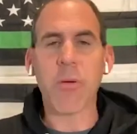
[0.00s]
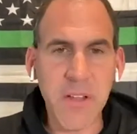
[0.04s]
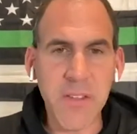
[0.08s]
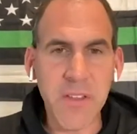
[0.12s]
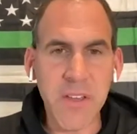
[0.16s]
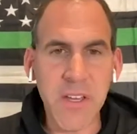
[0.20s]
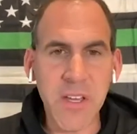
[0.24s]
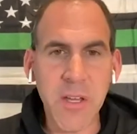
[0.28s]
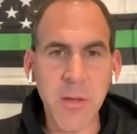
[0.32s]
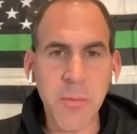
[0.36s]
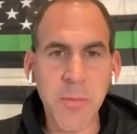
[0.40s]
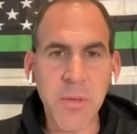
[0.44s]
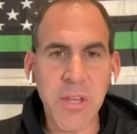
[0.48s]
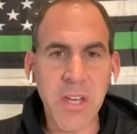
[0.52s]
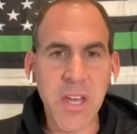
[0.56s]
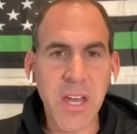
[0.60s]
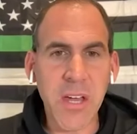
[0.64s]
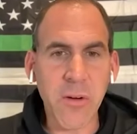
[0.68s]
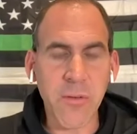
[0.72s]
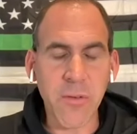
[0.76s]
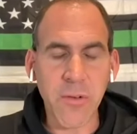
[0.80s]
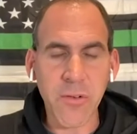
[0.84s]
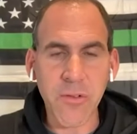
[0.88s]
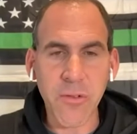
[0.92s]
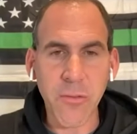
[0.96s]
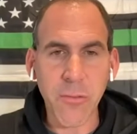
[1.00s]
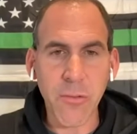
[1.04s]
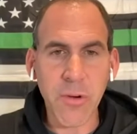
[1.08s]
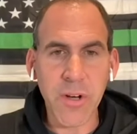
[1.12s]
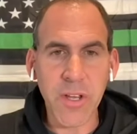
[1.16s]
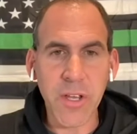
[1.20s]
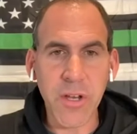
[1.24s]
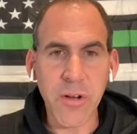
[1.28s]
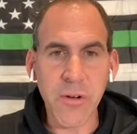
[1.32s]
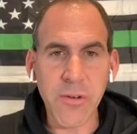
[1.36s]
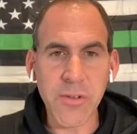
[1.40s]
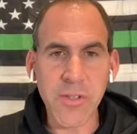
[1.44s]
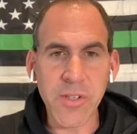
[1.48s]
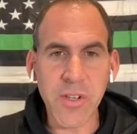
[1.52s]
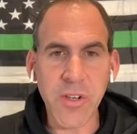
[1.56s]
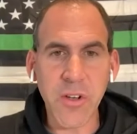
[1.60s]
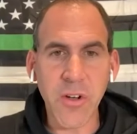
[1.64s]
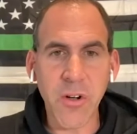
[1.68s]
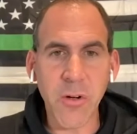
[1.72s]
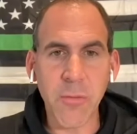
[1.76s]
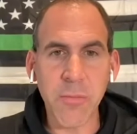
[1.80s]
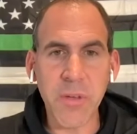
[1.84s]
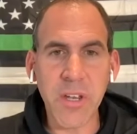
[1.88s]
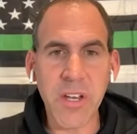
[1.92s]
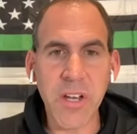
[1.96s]
They were banned by the EPA over 20
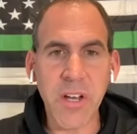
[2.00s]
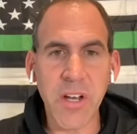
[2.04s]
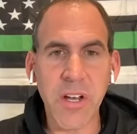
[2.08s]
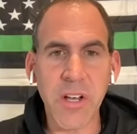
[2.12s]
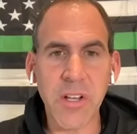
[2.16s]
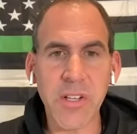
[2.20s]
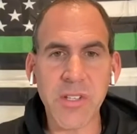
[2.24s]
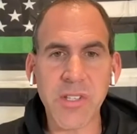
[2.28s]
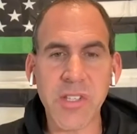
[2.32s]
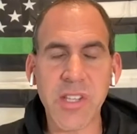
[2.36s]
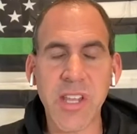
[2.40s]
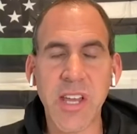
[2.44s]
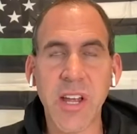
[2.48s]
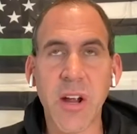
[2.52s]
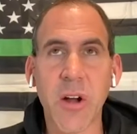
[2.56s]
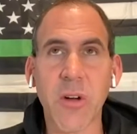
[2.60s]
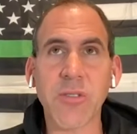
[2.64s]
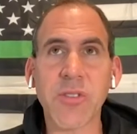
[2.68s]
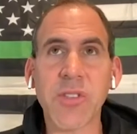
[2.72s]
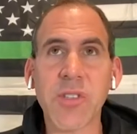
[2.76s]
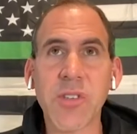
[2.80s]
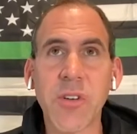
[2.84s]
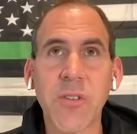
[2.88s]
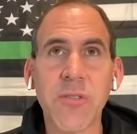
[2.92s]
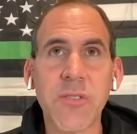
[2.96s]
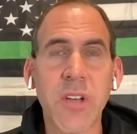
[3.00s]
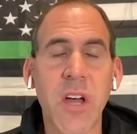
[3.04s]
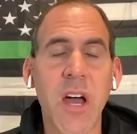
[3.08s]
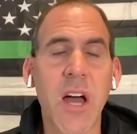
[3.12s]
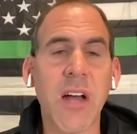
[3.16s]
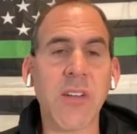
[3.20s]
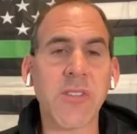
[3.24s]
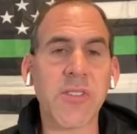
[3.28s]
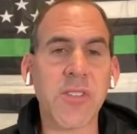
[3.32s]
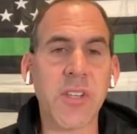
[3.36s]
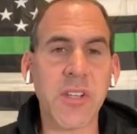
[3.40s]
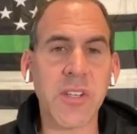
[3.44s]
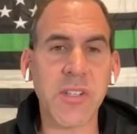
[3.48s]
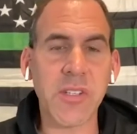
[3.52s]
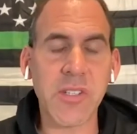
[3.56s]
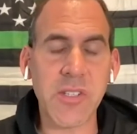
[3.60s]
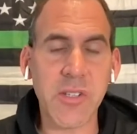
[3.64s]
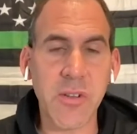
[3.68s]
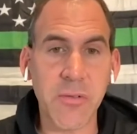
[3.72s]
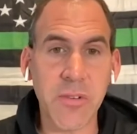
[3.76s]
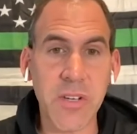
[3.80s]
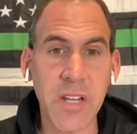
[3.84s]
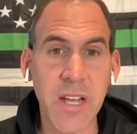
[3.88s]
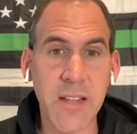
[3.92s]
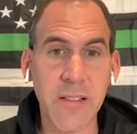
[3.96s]
years ago because they are so toxic and
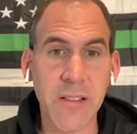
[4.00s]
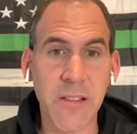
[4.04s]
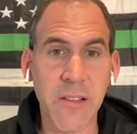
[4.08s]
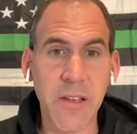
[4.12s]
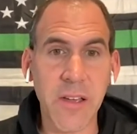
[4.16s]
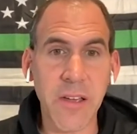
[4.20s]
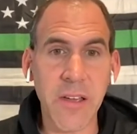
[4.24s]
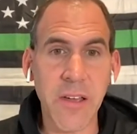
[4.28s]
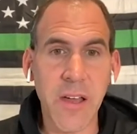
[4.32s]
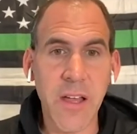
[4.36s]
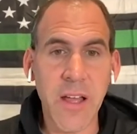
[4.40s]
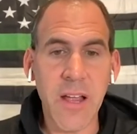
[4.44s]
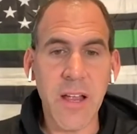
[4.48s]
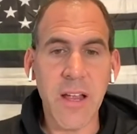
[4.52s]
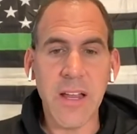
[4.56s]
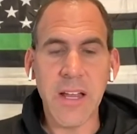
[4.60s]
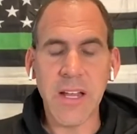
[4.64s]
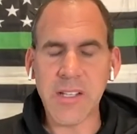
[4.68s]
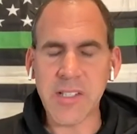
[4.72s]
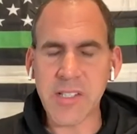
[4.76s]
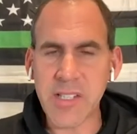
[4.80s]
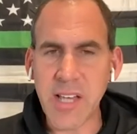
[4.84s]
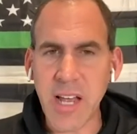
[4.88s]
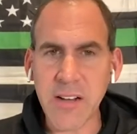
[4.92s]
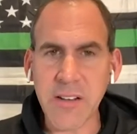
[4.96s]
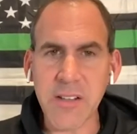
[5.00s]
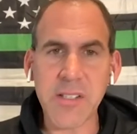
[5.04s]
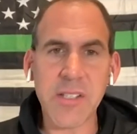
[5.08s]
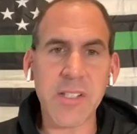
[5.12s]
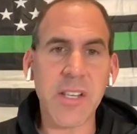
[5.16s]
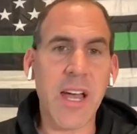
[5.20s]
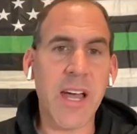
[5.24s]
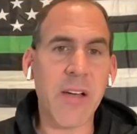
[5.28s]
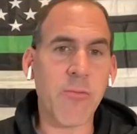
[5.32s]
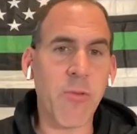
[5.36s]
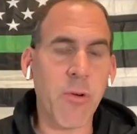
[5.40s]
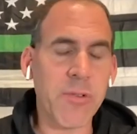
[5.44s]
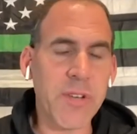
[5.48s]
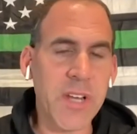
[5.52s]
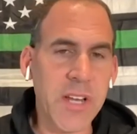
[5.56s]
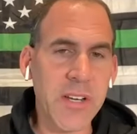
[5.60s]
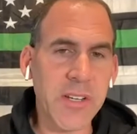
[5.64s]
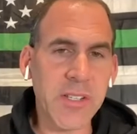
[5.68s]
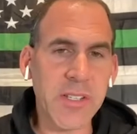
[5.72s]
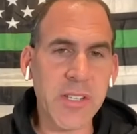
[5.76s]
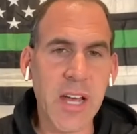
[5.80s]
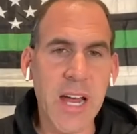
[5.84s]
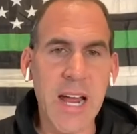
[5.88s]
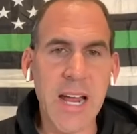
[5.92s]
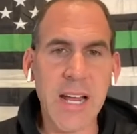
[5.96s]
so deadly. Insecticide,
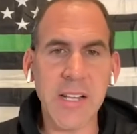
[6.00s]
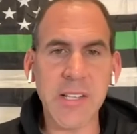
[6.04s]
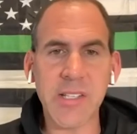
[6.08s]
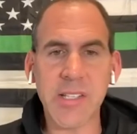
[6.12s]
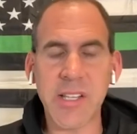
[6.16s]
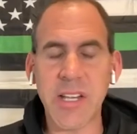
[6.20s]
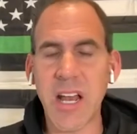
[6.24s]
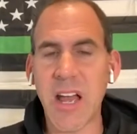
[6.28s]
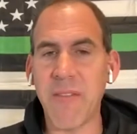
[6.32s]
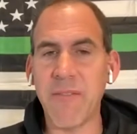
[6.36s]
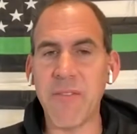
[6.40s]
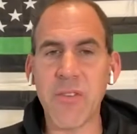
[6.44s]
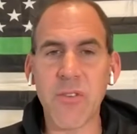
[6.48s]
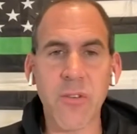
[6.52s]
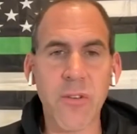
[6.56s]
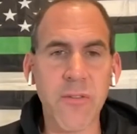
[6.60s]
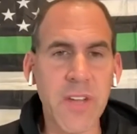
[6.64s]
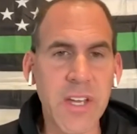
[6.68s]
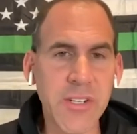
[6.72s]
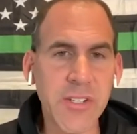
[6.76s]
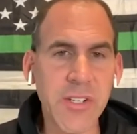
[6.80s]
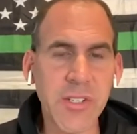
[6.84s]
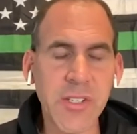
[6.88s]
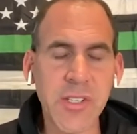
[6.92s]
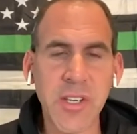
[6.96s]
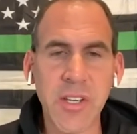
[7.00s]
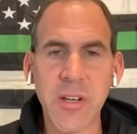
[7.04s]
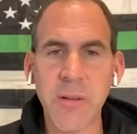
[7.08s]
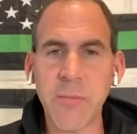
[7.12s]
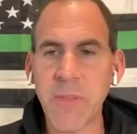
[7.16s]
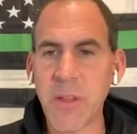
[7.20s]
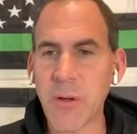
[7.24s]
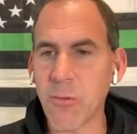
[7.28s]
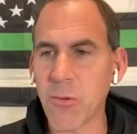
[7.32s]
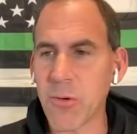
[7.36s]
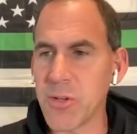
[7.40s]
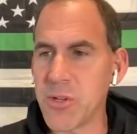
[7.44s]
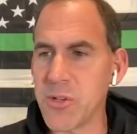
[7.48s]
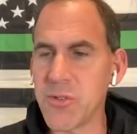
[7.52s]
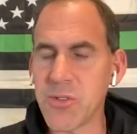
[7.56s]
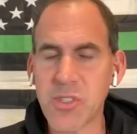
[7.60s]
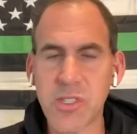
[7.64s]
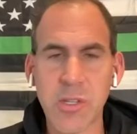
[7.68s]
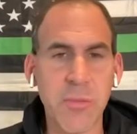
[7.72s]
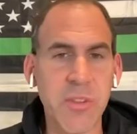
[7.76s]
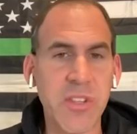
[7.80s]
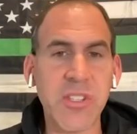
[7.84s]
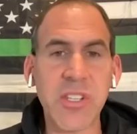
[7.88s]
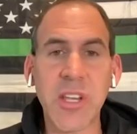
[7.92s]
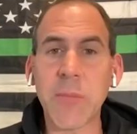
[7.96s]
rodenticides that have nerve agents in them that were used, some of the
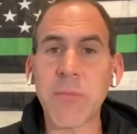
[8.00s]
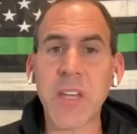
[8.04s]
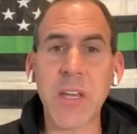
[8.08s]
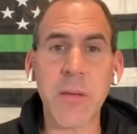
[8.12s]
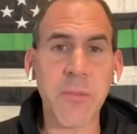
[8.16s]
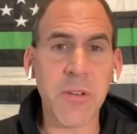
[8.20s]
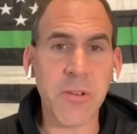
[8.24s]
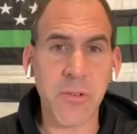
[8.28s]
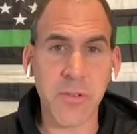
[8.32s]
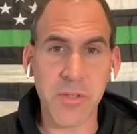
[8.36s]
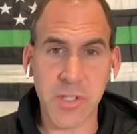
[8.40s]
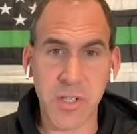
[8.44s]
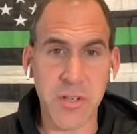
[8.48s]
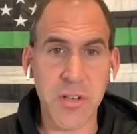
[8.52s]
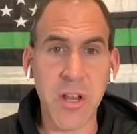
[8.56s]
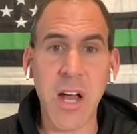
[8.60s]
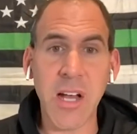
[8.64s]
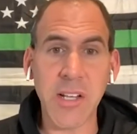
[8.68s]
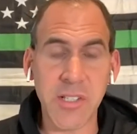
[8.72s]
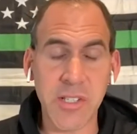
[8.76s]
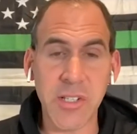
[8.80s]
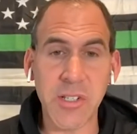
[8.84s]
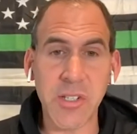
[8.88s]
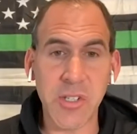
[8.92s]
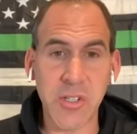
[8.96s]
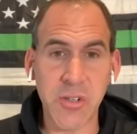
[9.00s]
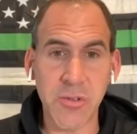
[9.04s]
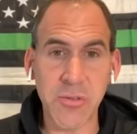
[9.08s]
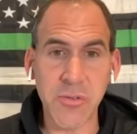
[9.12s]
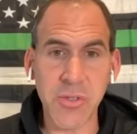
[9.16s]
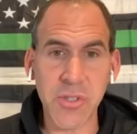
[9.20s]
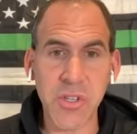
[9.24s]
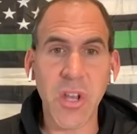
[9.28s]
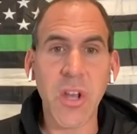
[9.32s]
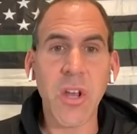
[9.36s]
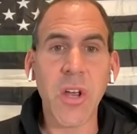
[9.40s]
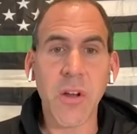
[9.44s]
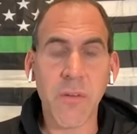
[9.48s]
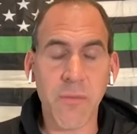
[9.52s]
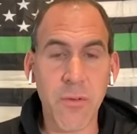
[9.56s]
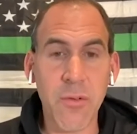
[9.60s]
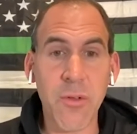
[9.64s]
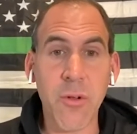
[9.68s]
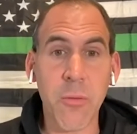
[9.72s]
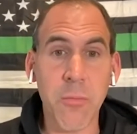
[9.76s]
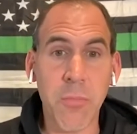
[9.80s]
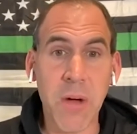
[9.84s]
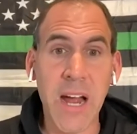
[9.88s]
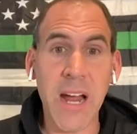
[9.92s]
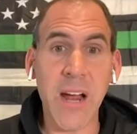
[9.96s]
same chemicals the Nazis used for their
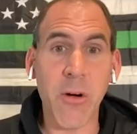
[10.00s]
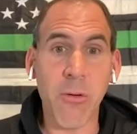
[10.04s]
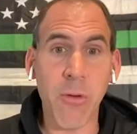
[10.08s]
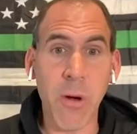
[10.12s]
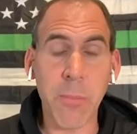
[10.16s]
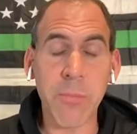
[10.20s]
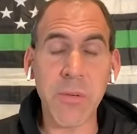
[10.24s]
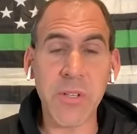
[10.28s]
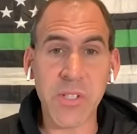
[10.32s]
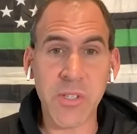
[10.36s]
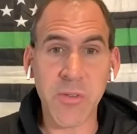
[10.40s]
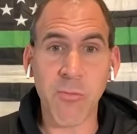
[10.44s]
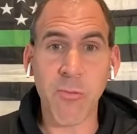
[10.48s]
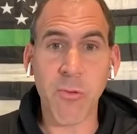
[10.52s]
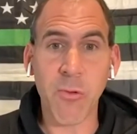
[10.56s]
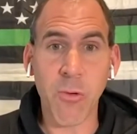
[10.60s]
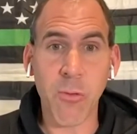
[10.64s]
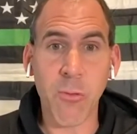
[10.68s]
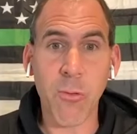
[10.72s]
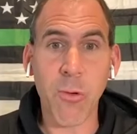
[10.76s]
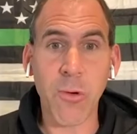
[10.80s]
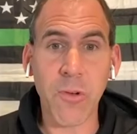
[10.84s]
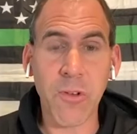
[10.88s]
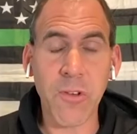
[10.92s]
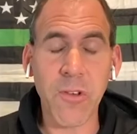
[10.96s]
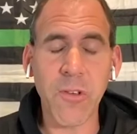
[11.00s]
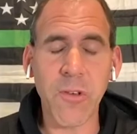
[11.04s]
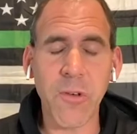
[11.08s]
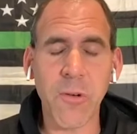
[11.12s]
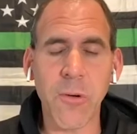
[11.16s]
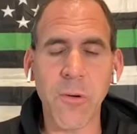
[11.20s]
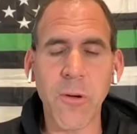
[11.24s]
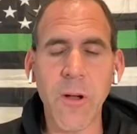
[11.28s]
bioweapons in World War II.